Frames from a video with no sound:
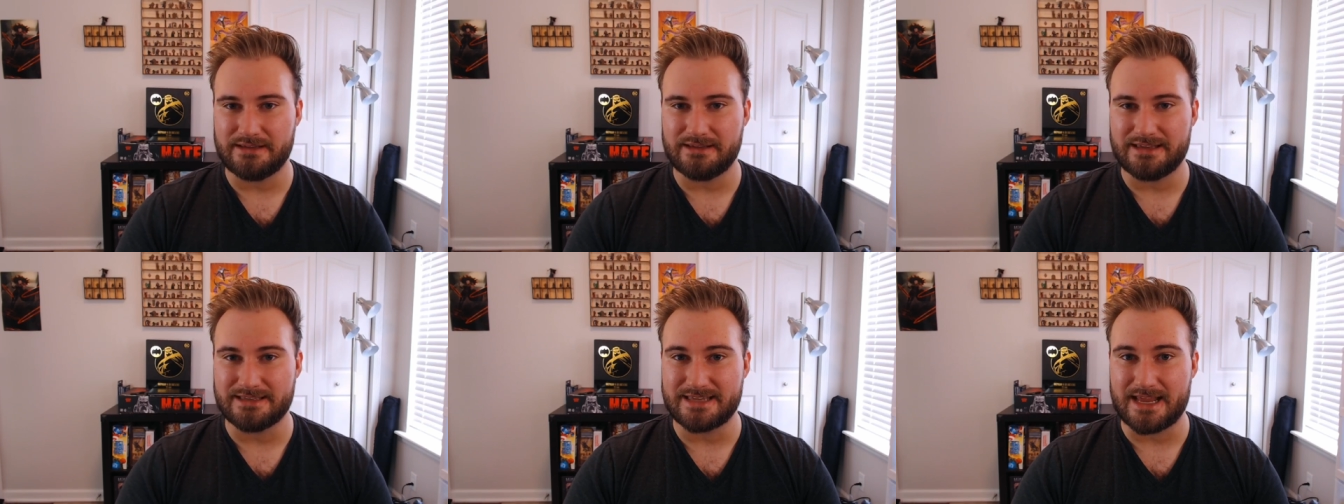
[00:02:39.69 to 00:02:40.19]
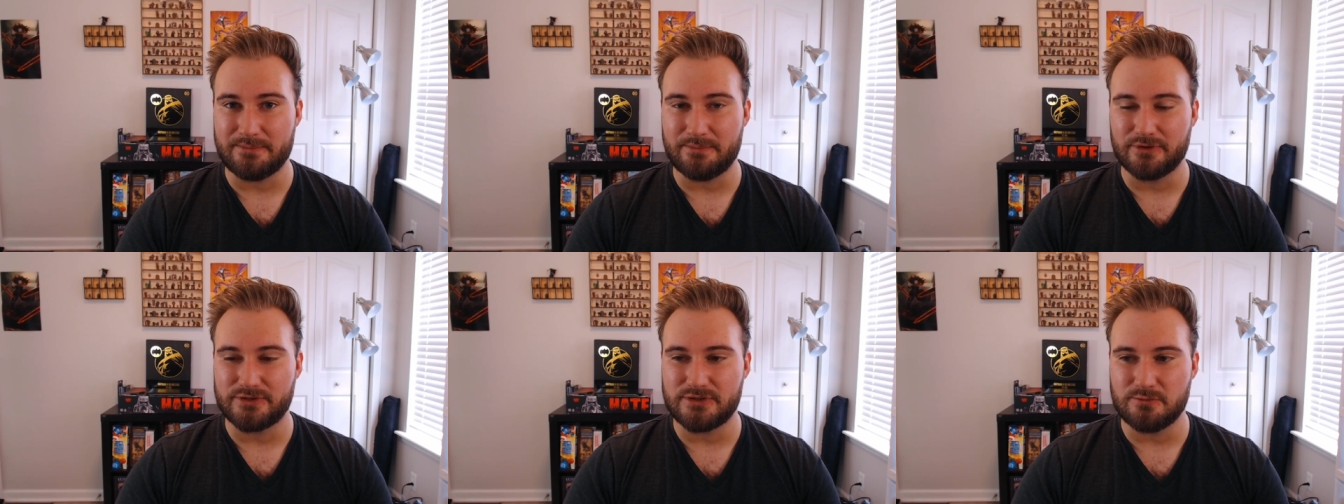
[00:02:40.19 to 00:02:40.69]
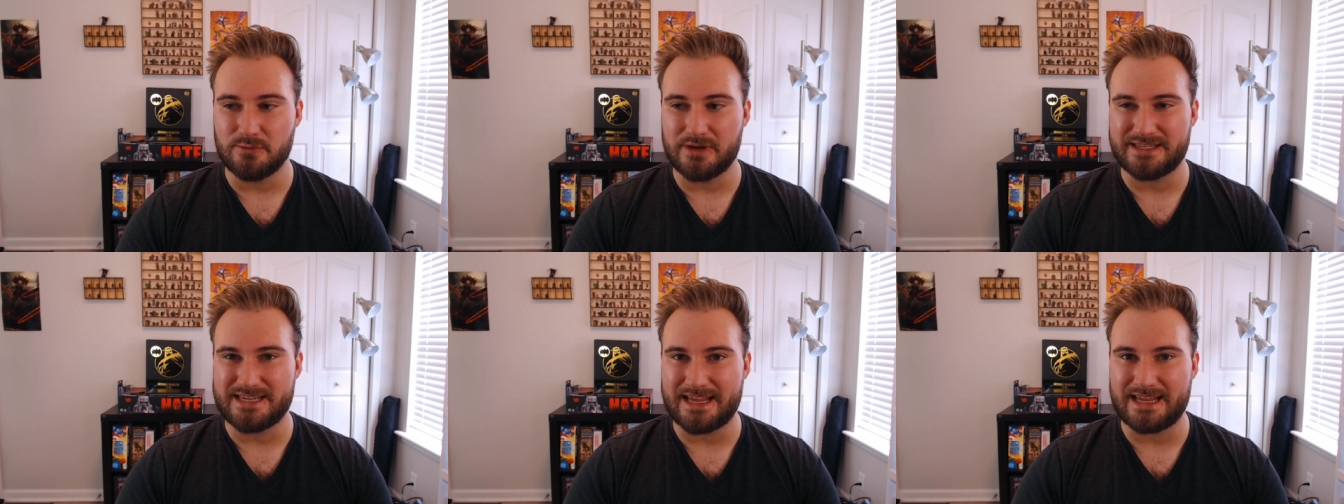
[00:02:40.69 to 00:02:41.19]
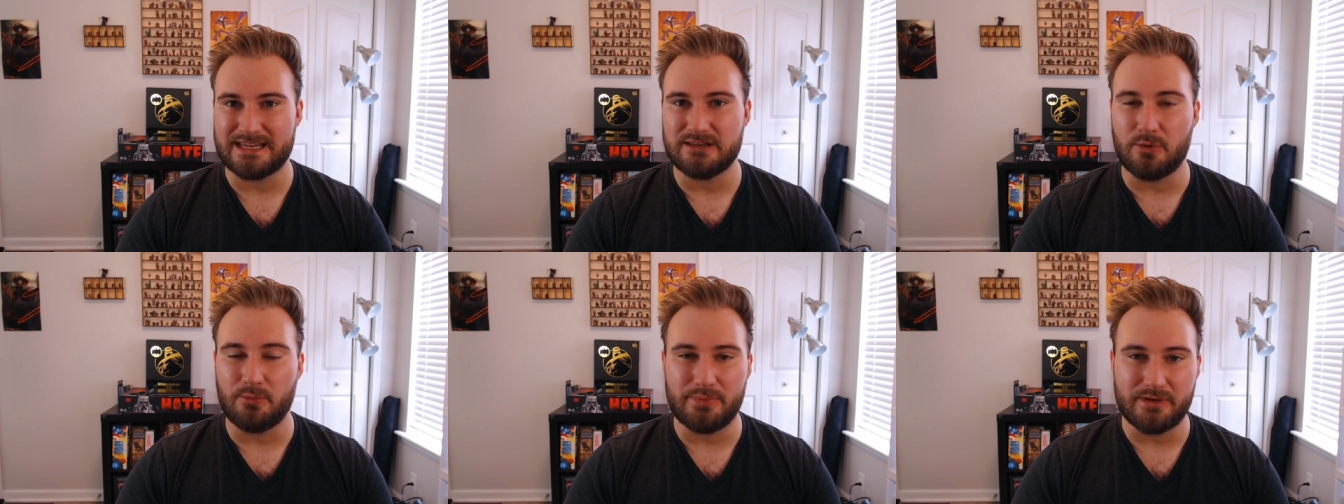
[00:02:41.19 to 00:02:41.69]
is able to attain
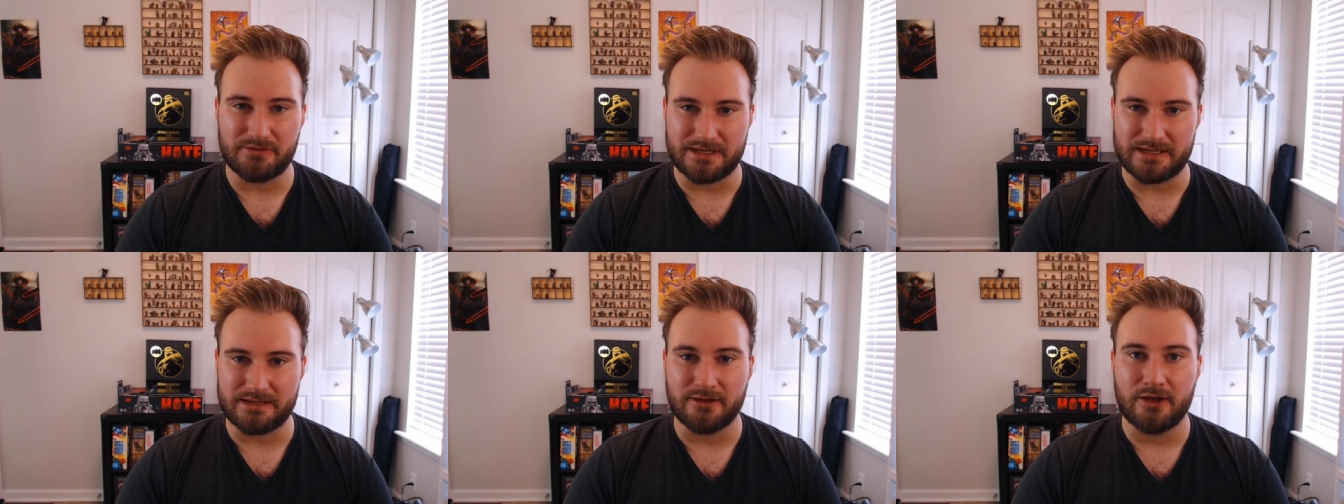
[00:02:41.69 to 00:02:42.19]
nobility,